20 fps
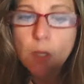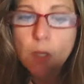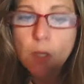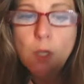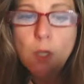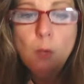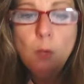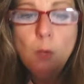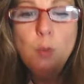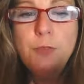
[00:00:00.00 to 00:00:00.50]

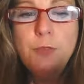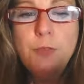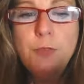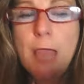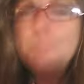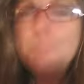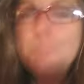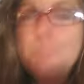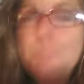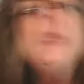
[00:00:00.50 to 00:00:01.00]
With that
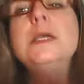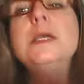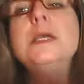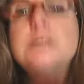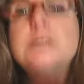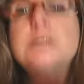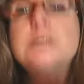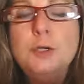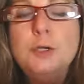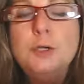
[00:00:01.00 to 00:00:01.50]
being
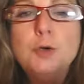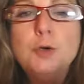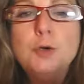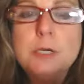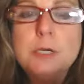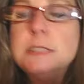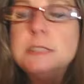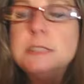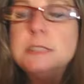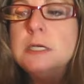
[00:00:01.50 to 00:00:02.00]
said, you're going to
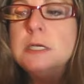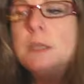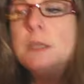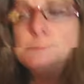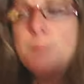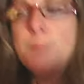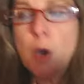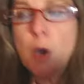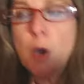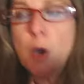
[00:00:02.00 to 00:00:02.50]
see
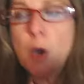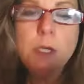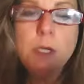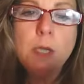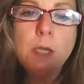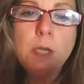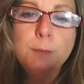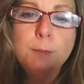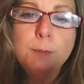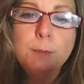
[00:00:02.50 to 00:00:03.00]
component
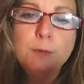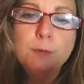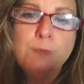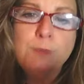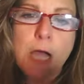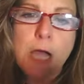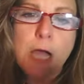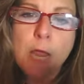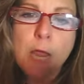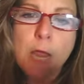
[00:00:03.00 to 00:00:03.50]
number
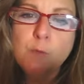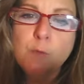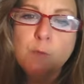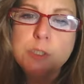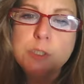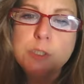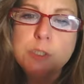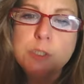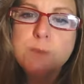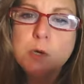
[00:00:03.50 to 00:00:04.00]
5, which is
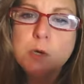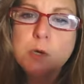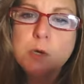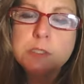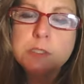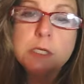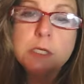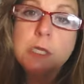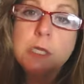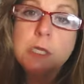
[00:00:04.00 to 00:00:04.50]

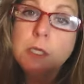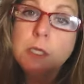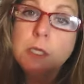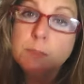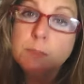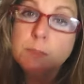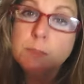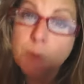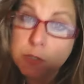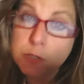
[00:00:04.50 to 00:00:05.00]

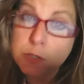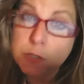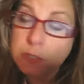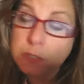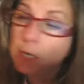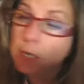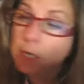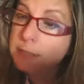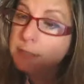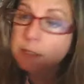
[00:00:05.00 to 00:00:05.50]

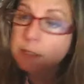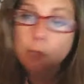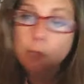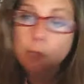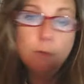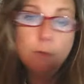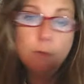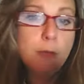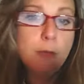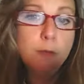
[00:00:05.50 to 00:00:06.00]
personalizing your
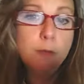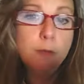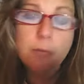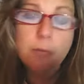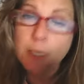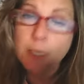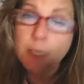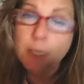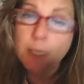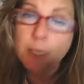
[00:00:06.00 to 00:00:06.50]
AmeriPlan
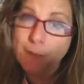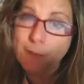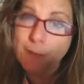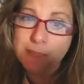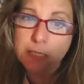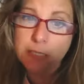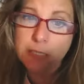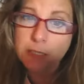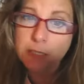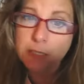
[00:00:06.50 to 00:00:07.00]

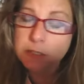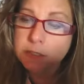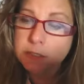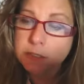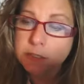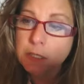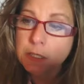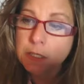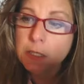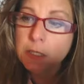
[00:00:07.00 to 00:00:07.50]
websites.
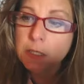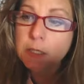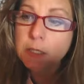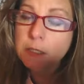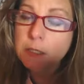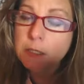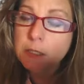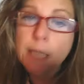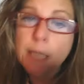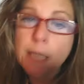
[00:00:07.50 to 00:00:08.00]
And
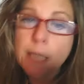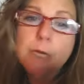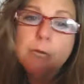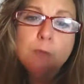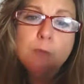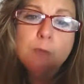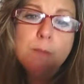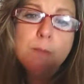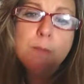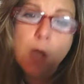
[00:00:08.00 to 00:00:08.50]
again, I
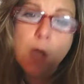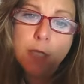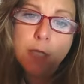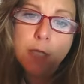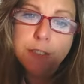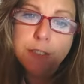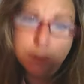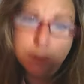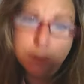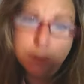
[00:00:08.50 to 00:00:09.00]
remind
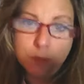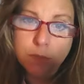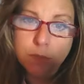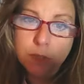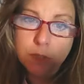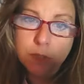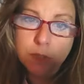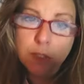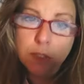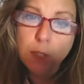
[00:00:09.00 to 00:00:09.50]
you
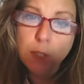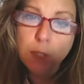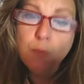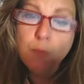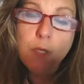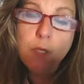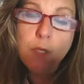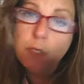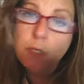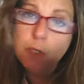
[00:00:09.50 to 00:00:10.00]
that you
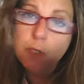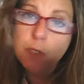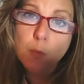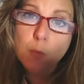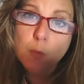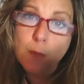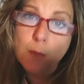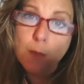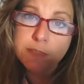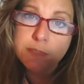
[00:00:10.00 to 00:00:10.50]
need your
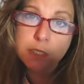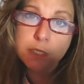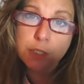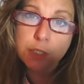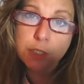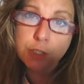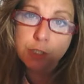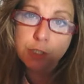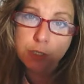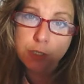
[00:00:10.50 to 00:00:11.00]
website
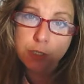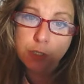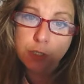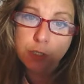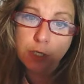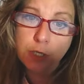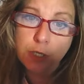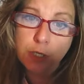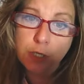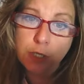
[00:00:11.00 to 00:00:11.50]
cheat sheet
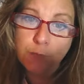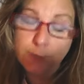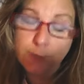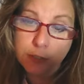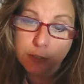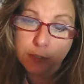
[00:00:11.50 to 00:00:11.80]
for this.